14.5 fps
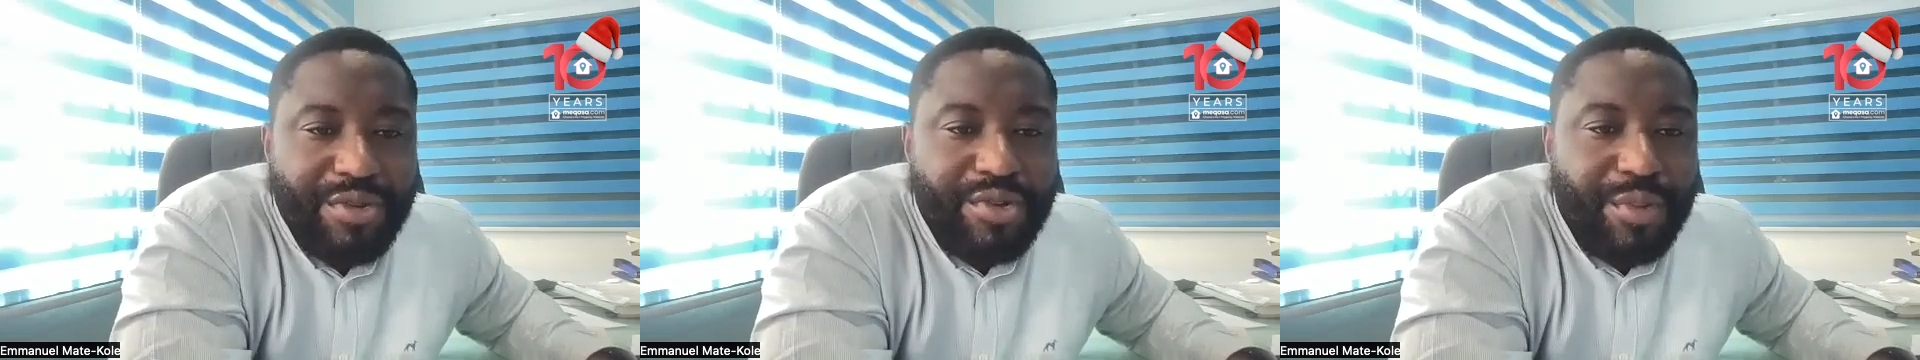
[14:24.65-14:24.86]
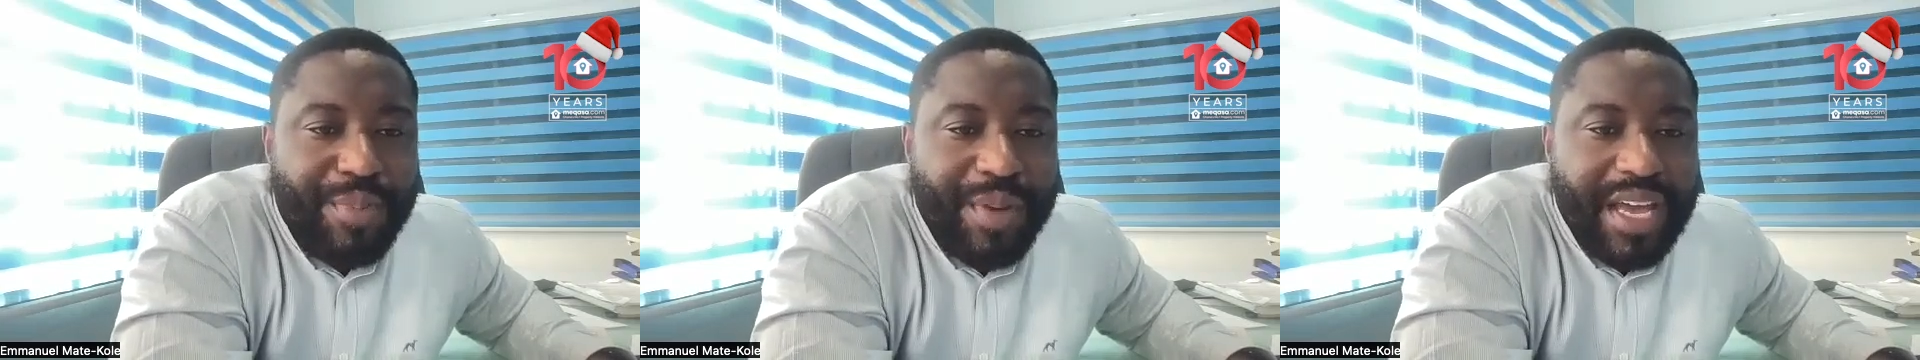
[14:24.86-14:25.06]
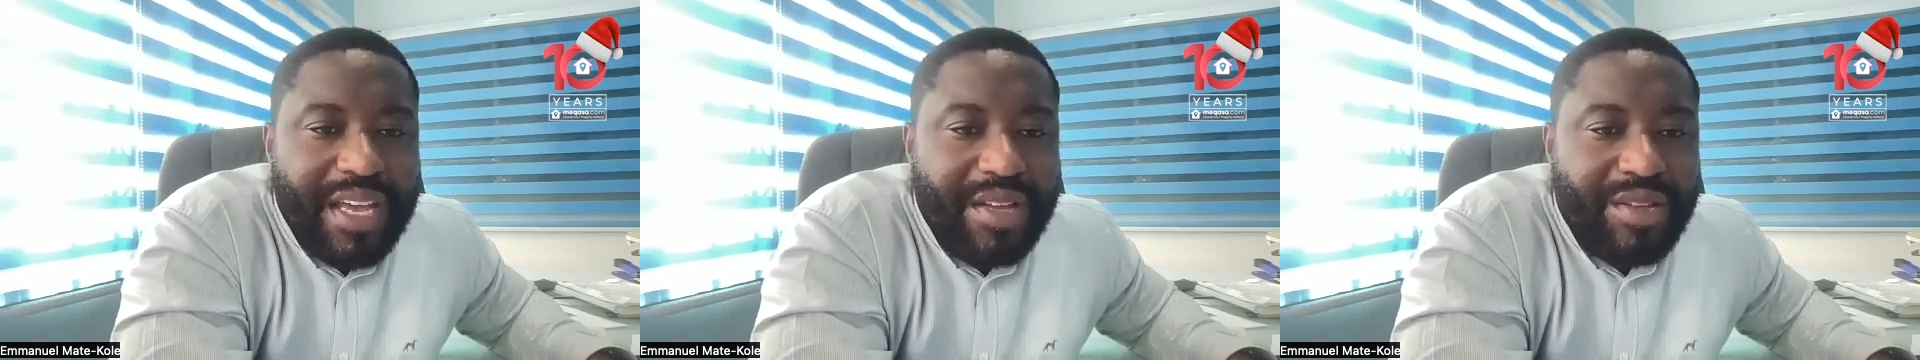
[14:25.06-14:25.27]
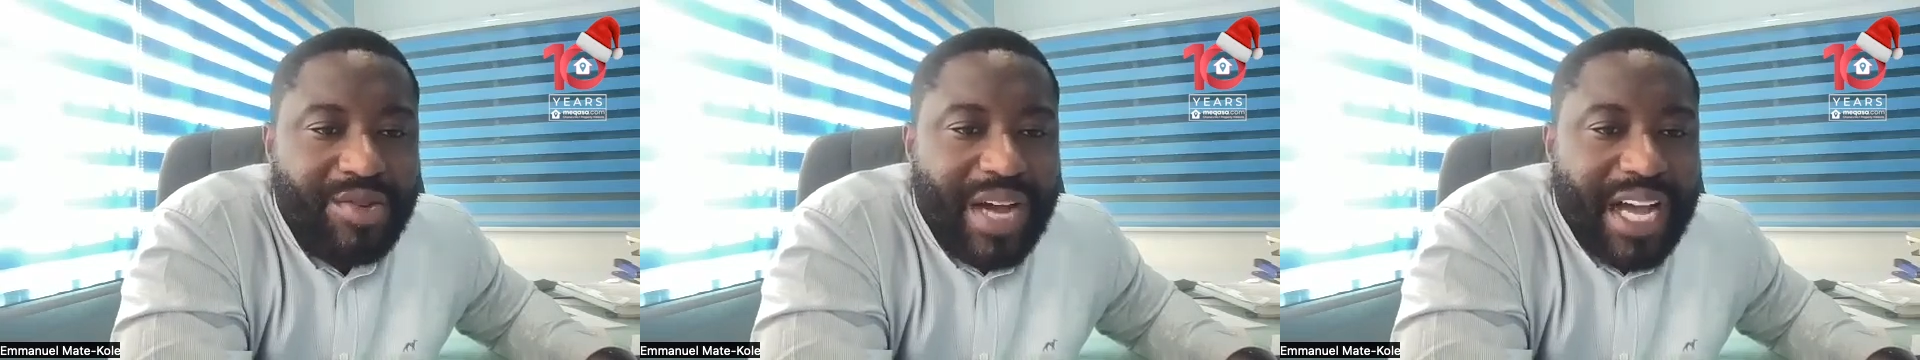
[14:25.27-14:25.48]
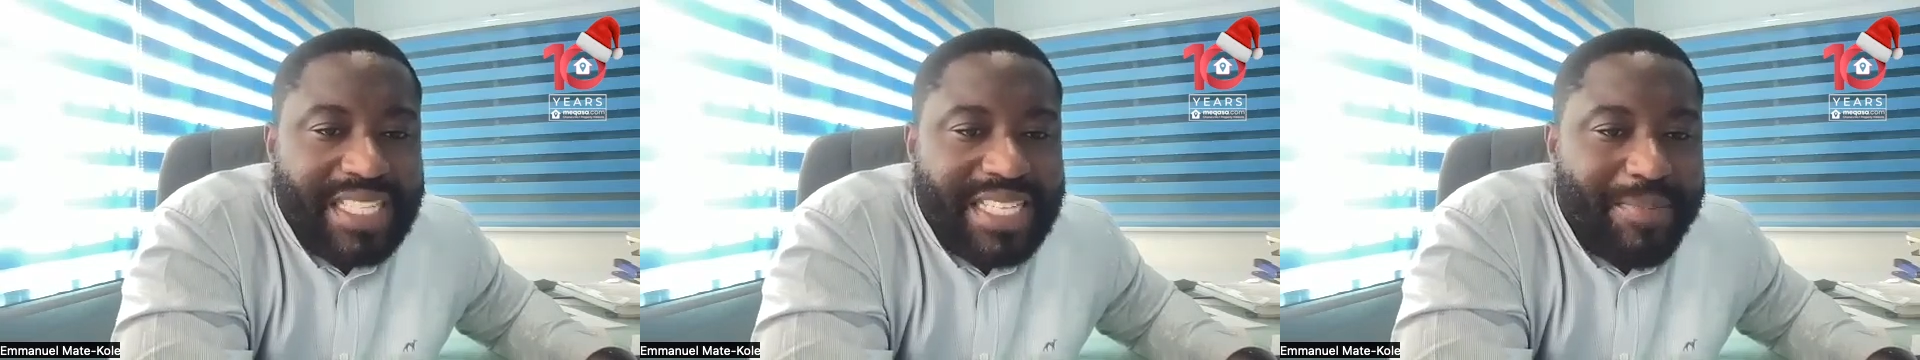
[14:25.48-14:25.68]
to
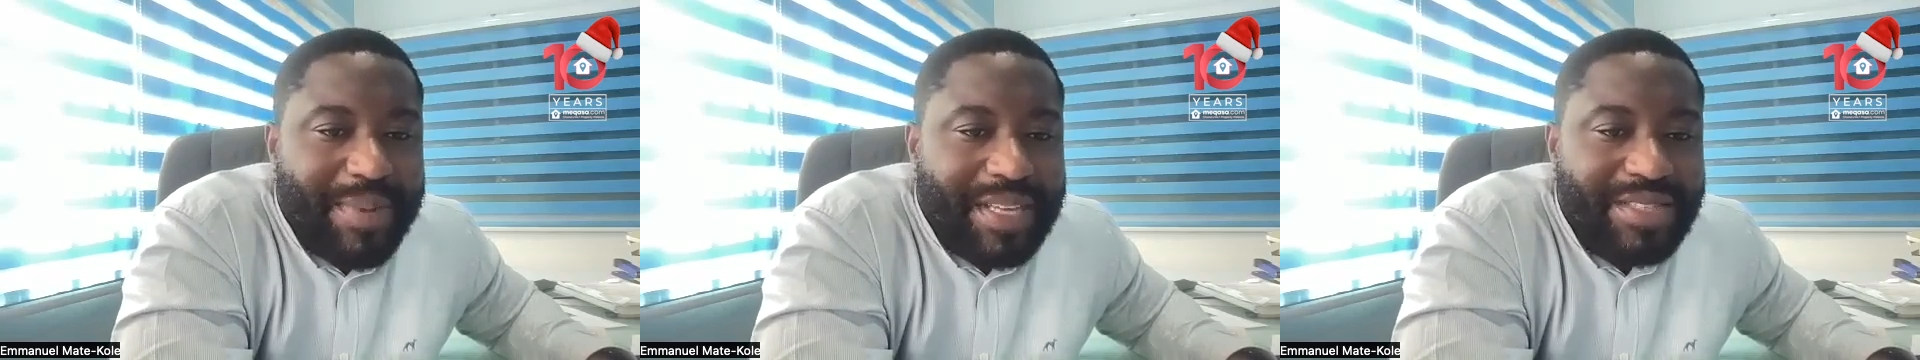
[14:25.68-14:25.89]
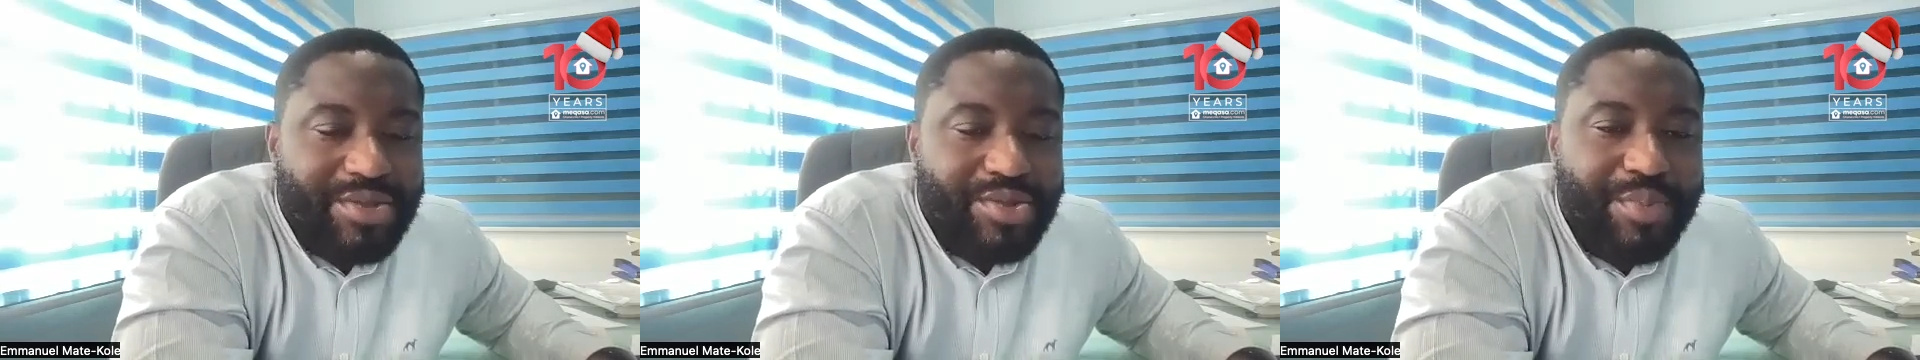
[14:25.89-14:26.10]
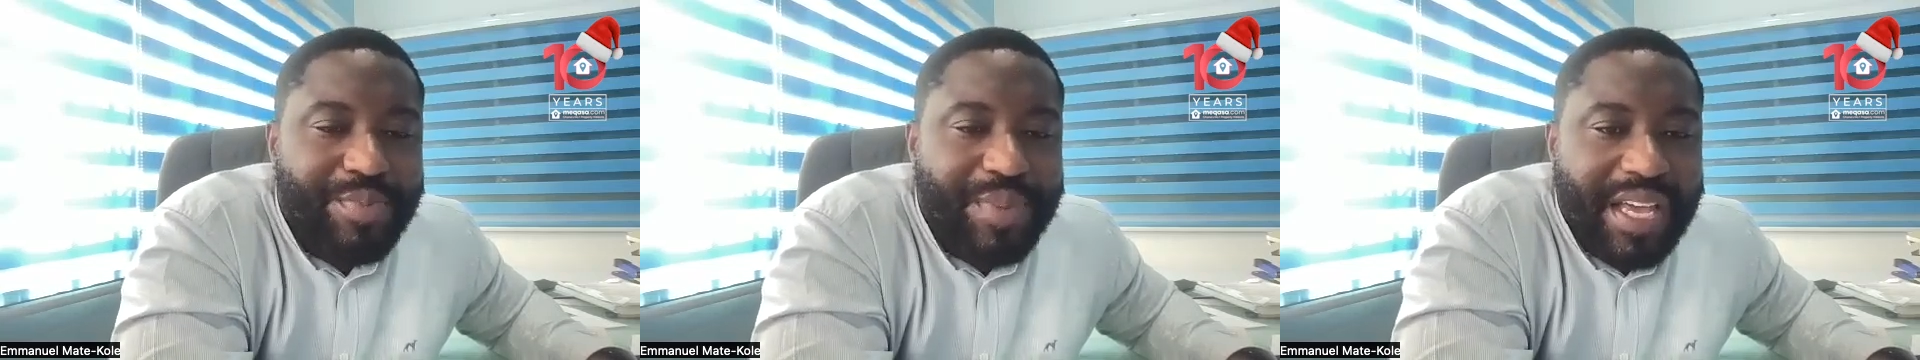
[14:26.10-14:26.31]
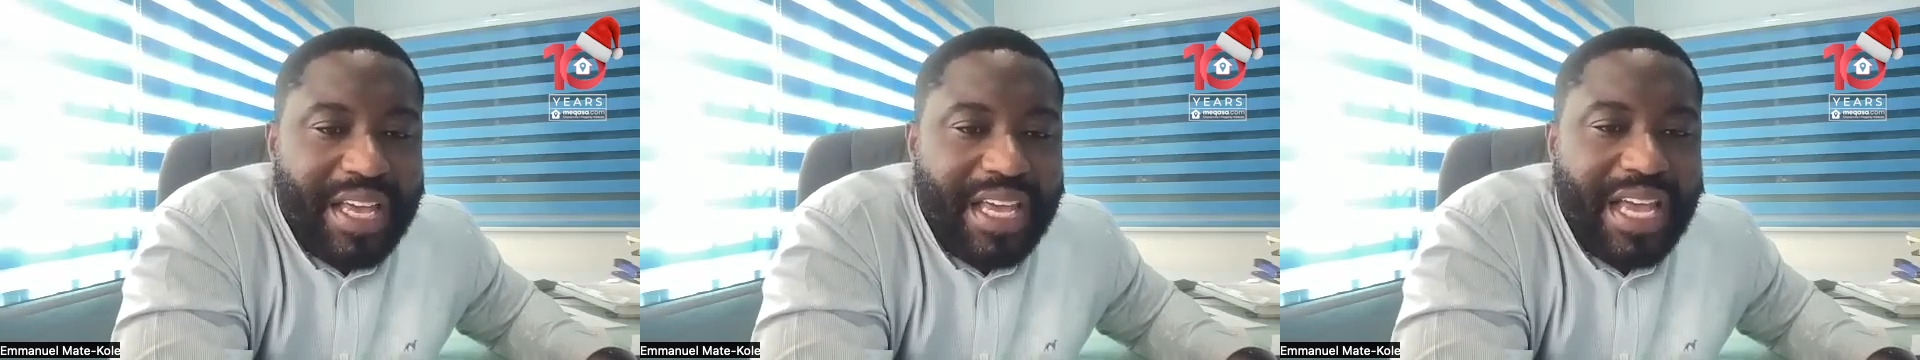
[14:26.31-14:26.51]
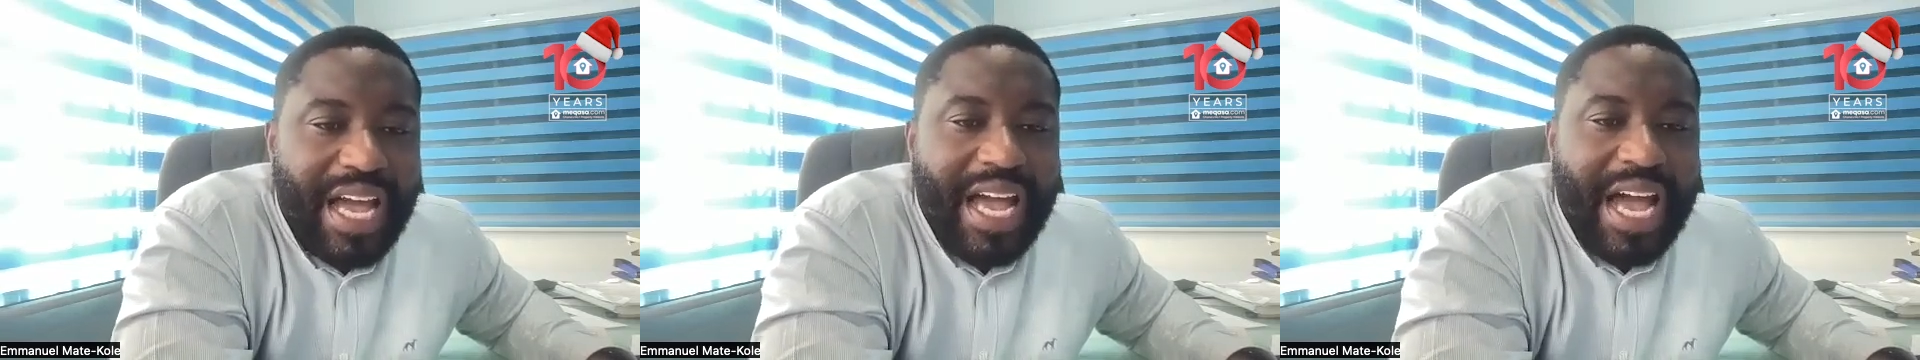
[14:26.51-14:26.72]
ask that person to pay